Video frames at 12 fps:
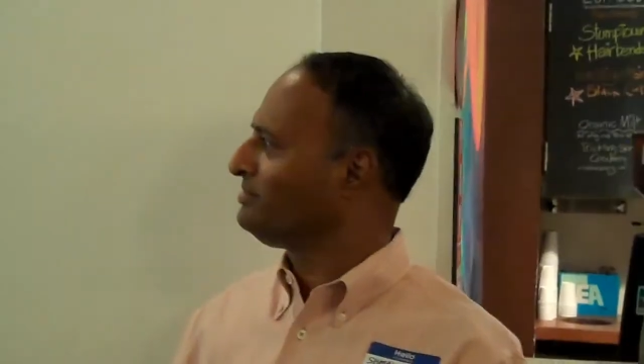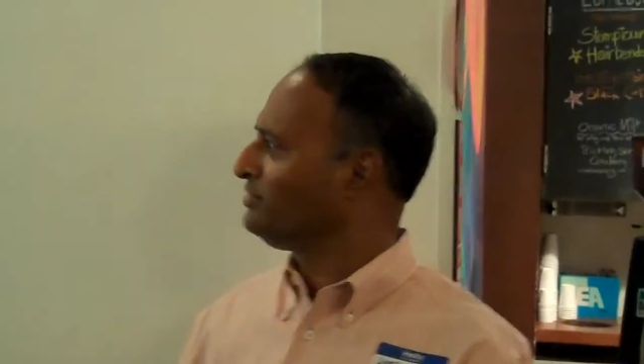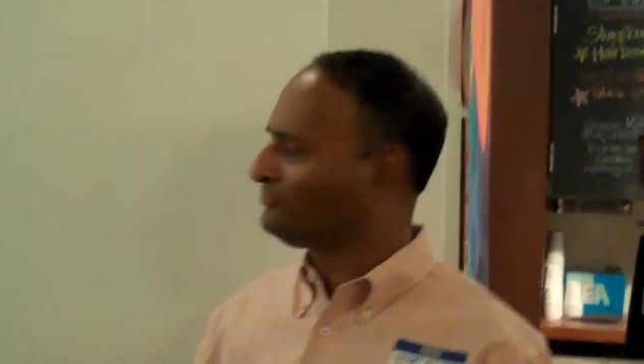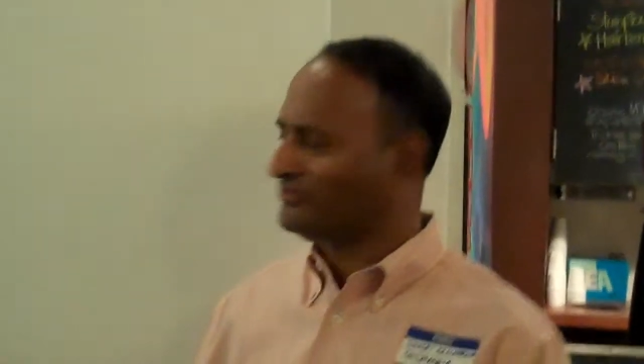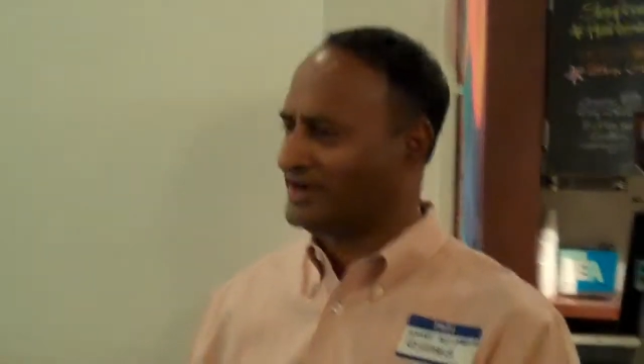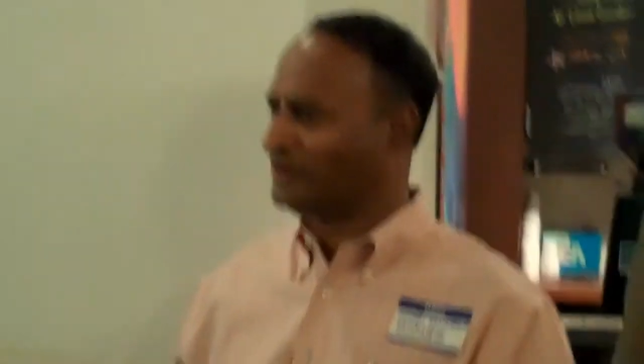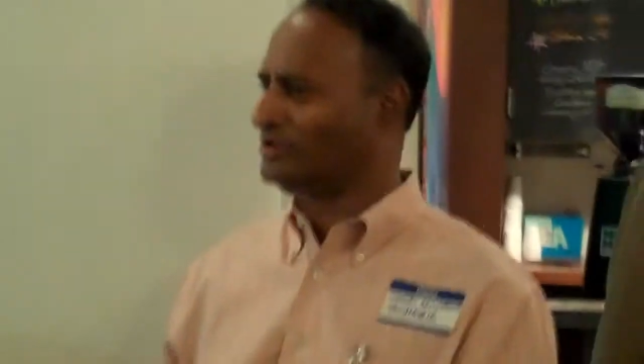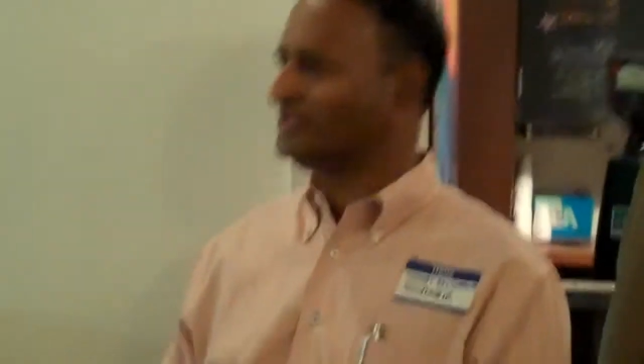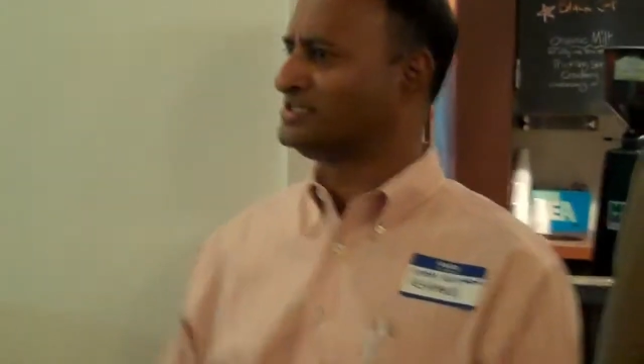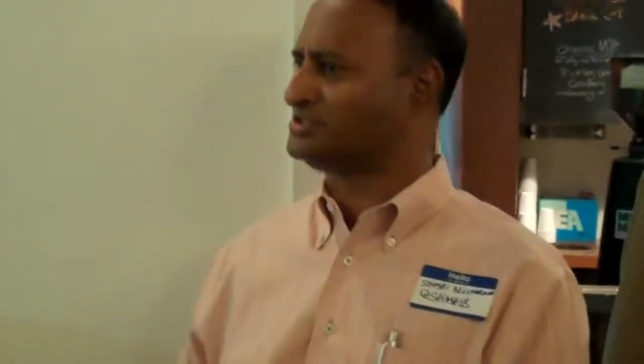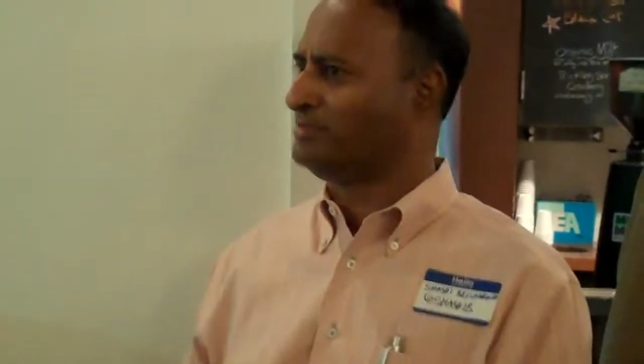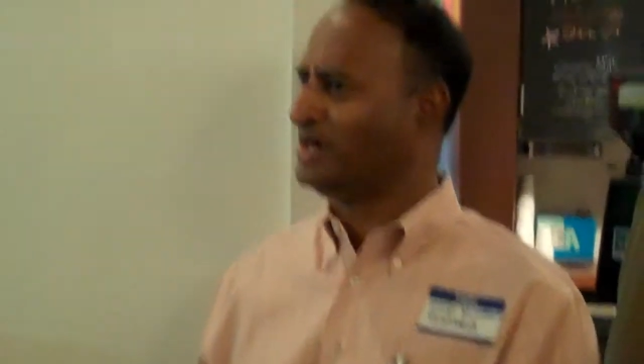time, you find
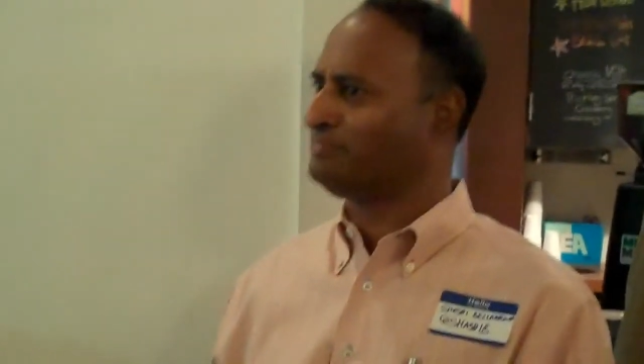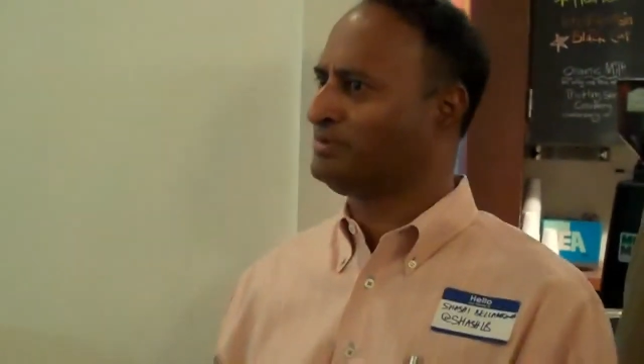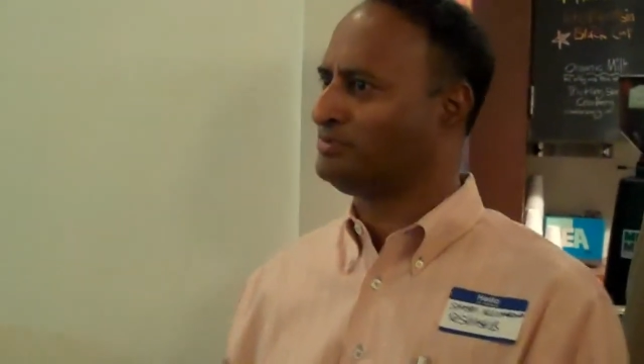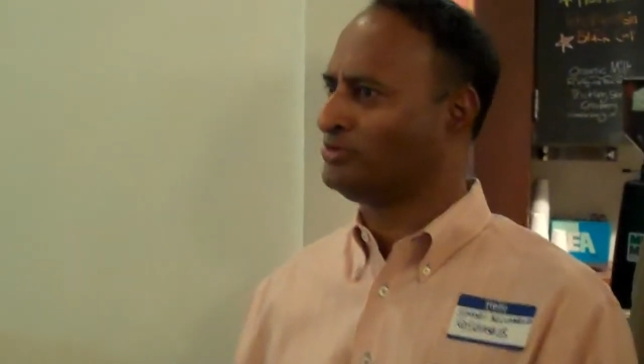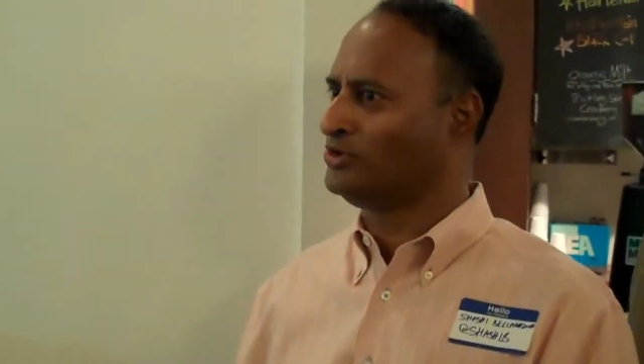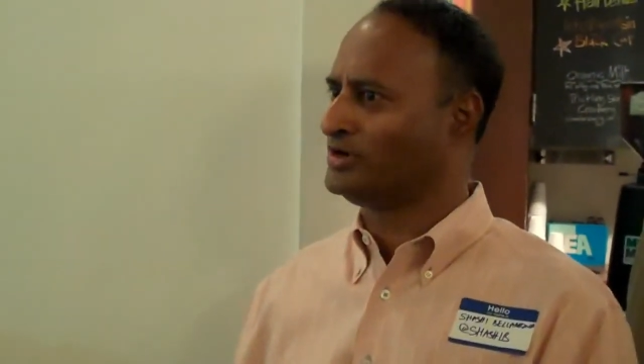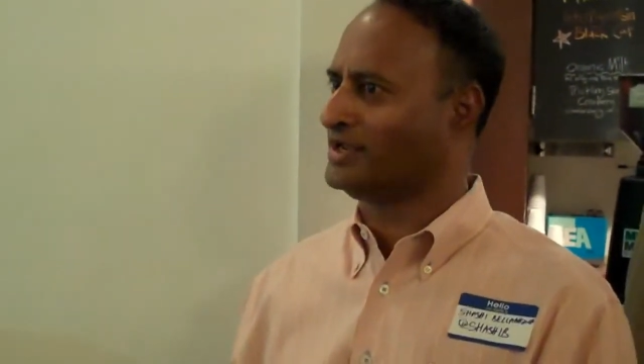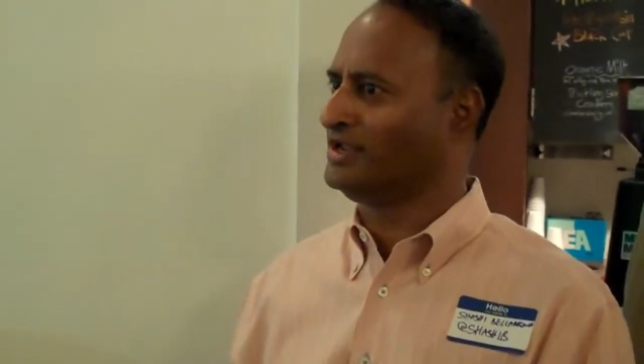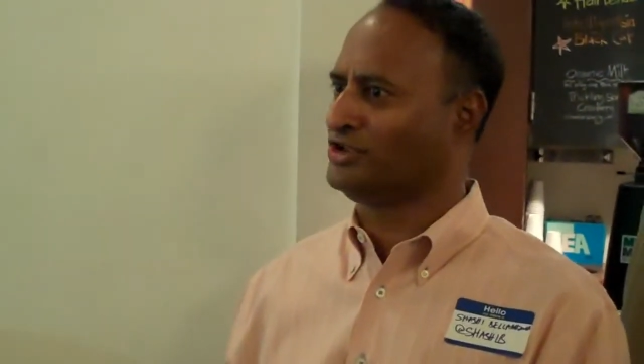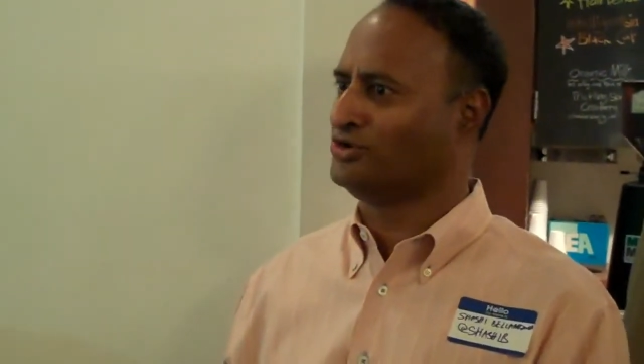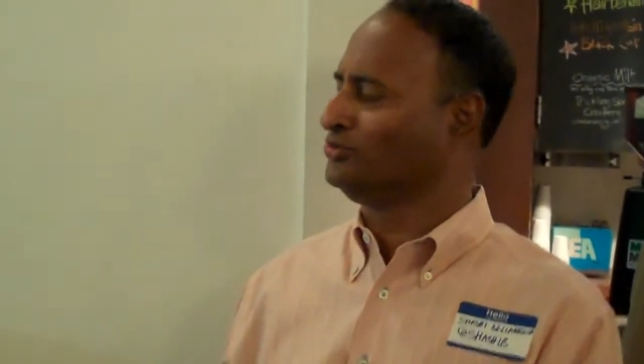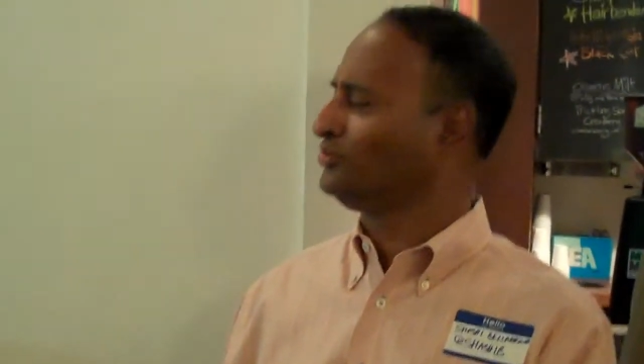all these smart people who are
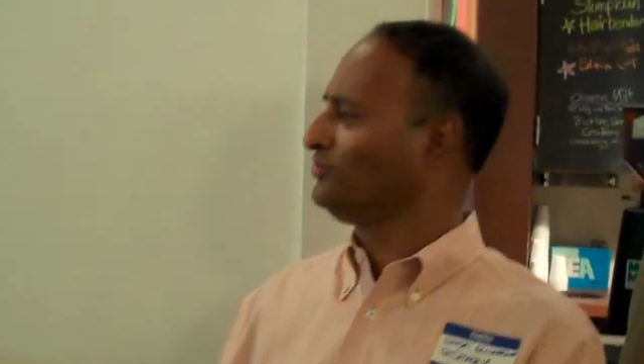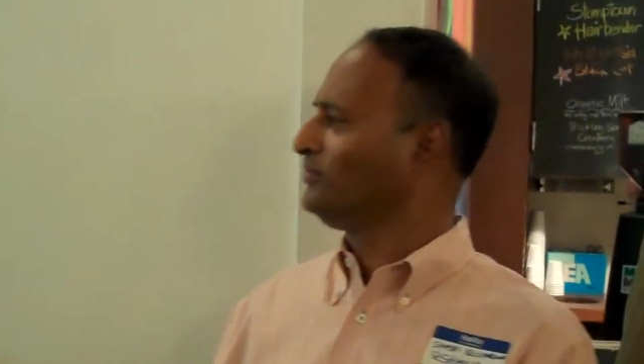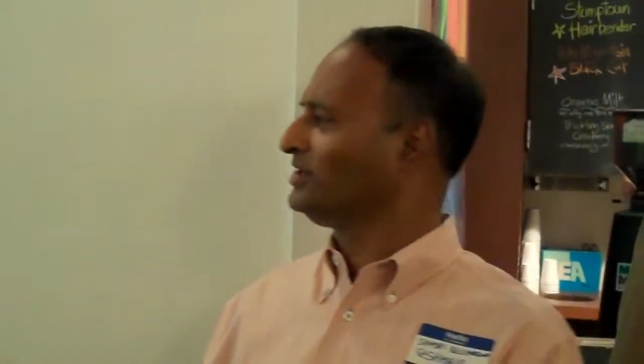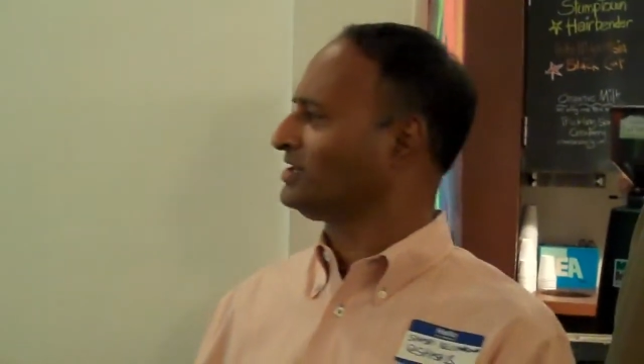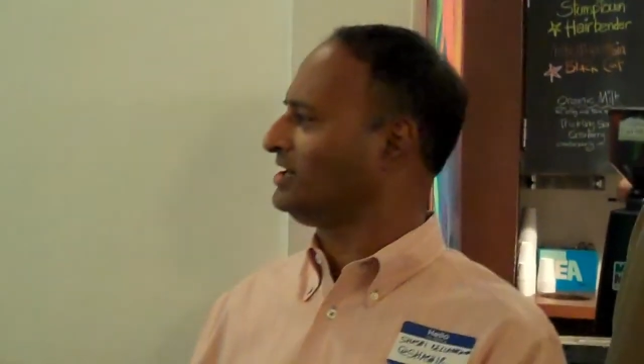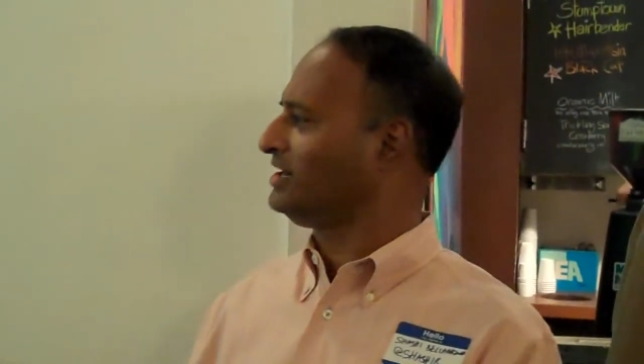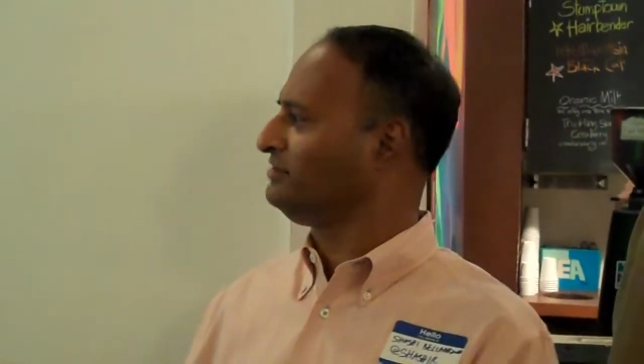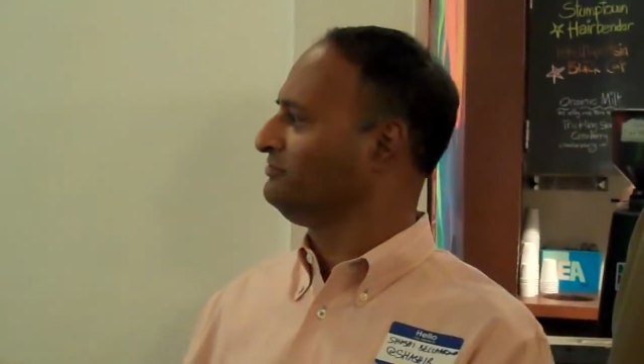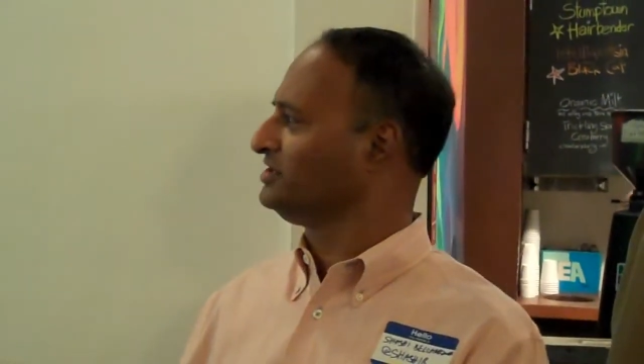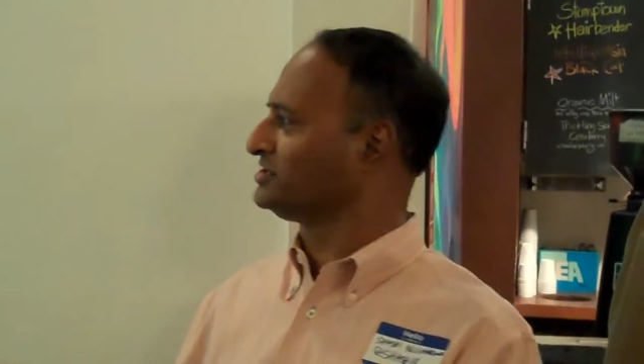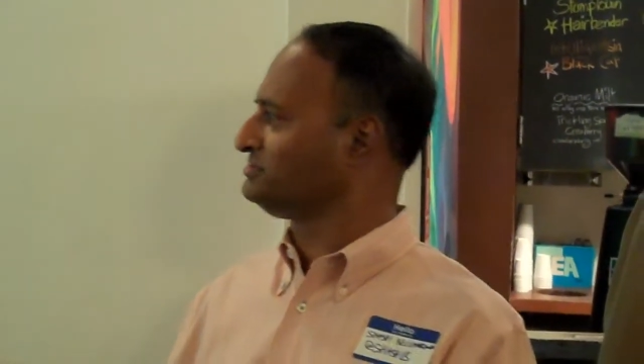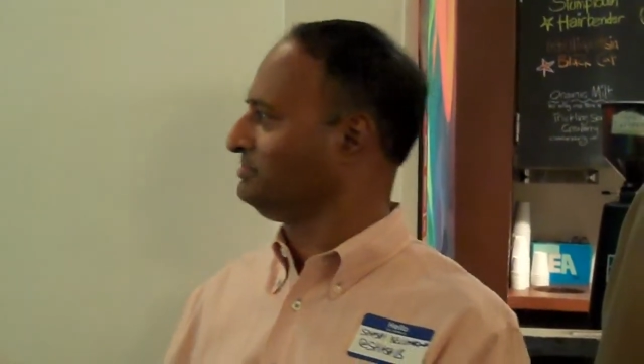telling you, don't work
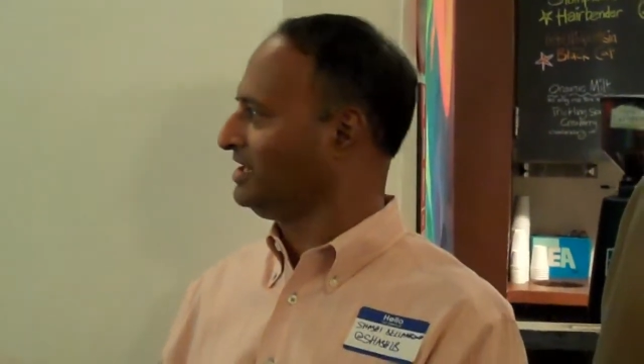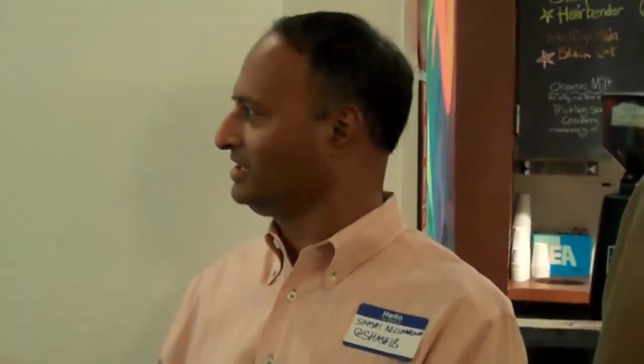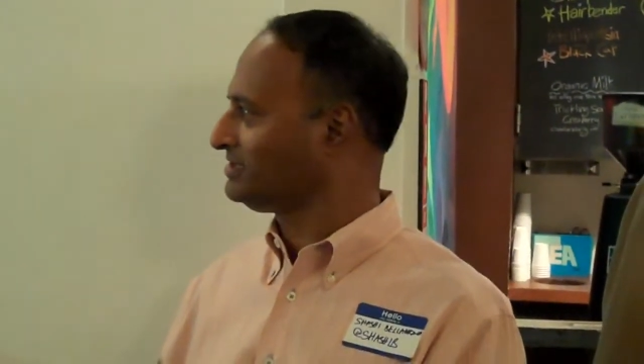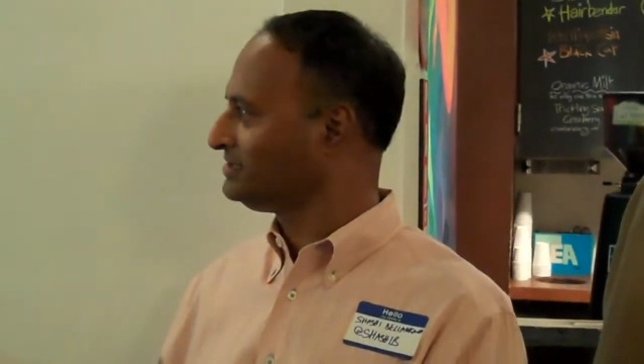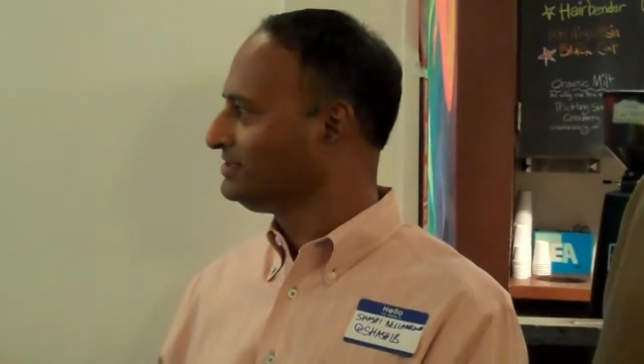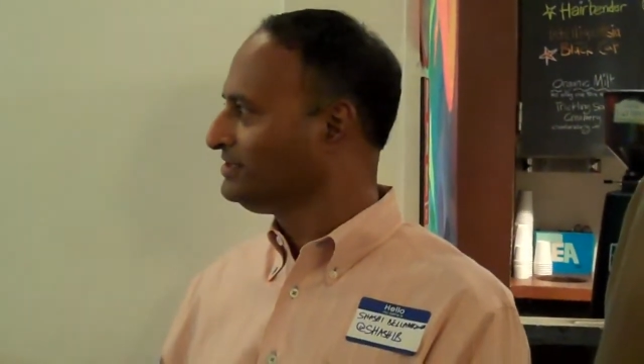hard, work smart.